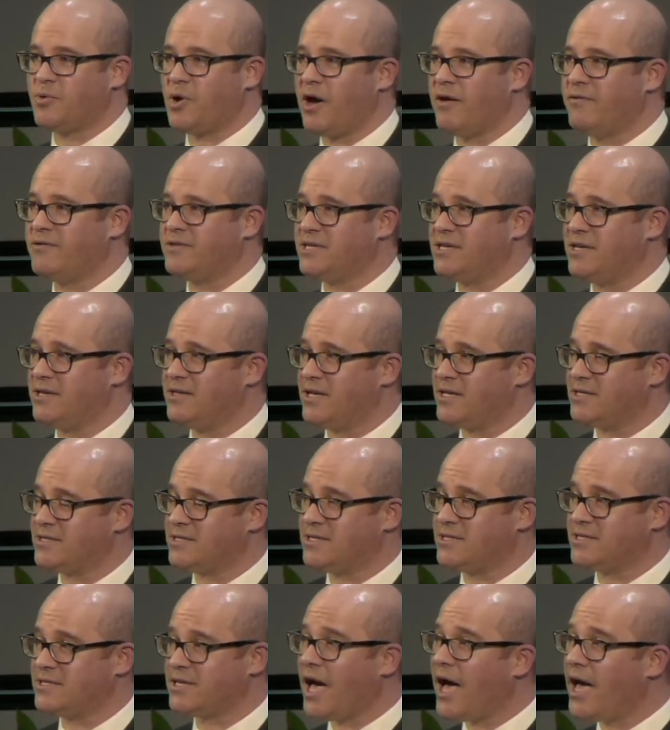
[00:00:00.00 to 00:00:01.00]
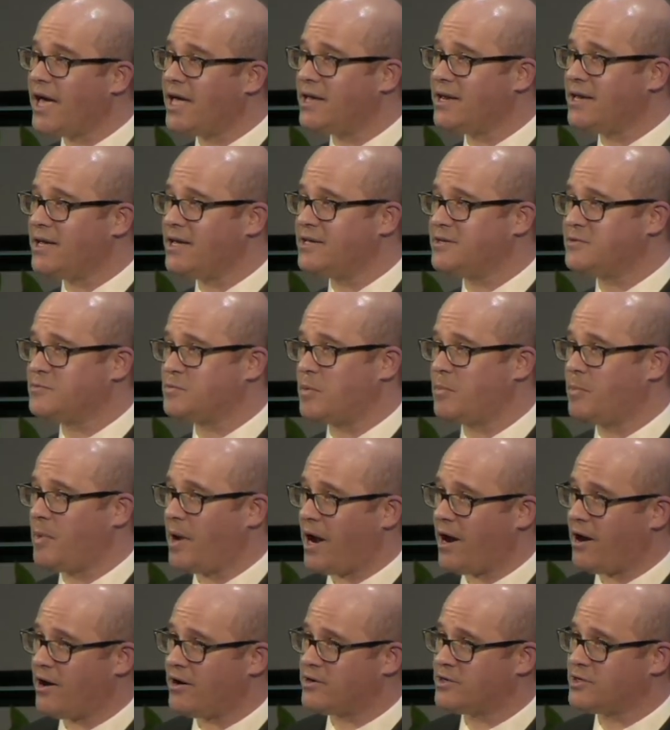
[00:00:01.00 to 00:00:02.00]
of privacy that society is
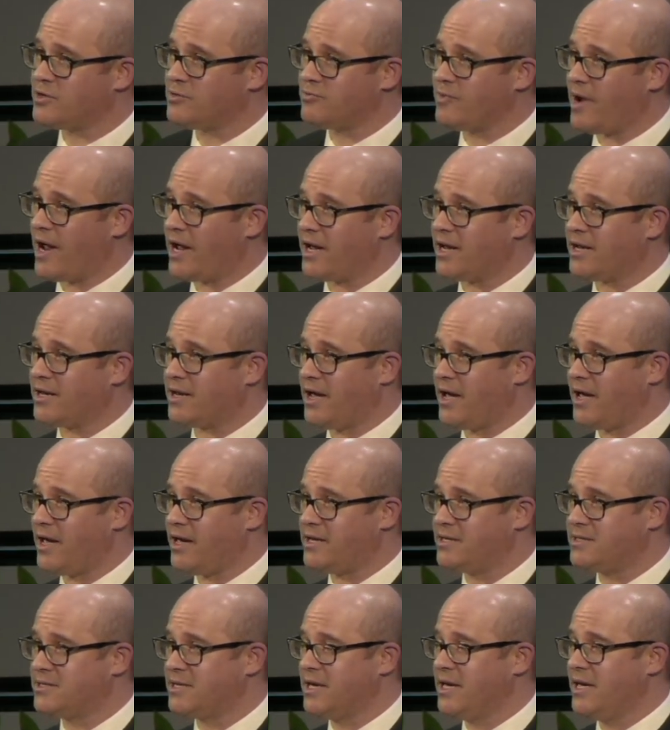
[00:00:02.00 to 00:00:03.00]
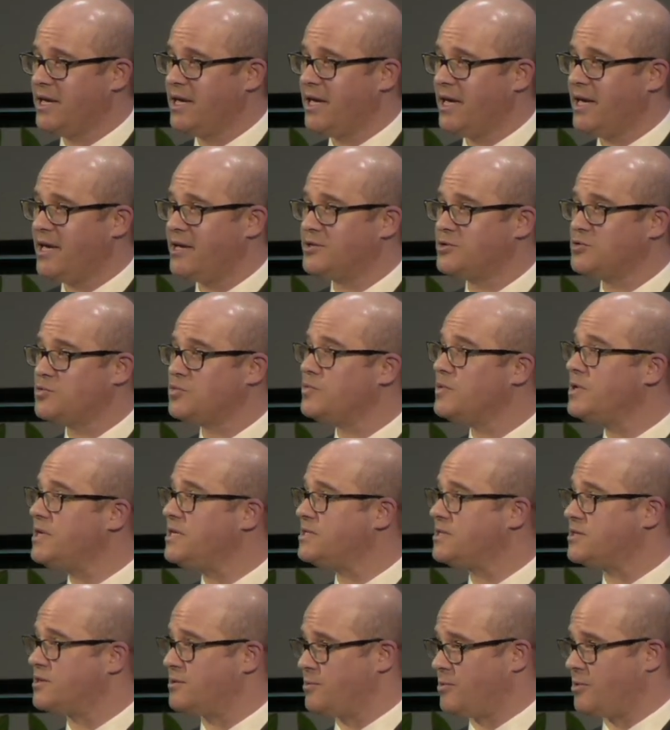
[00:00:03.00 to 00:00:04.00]
prepared to recognize as
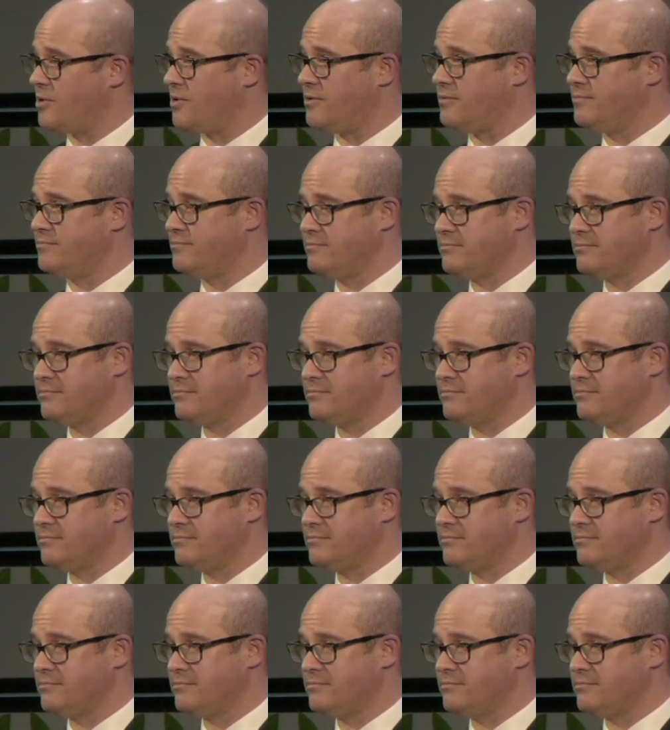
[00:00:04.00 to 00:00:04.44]
reasonable.